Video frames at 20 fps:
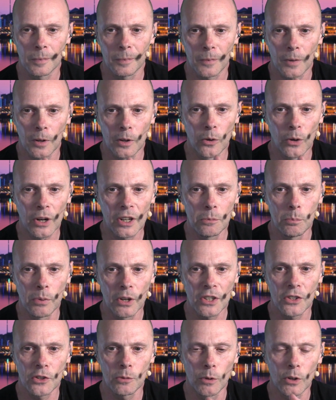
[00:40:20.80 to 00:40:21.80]
a great
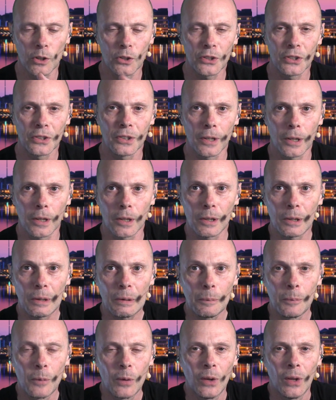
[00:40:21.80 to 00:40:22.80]
bridge, Martin.
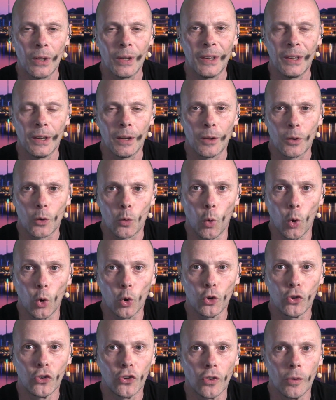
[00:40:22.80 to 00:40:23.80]

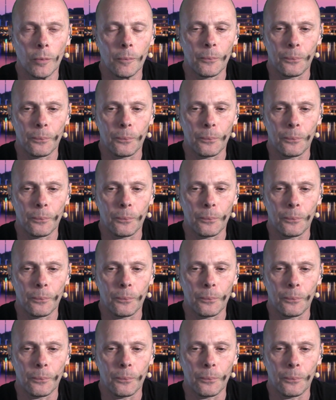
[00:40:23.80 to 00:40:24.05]
Walls.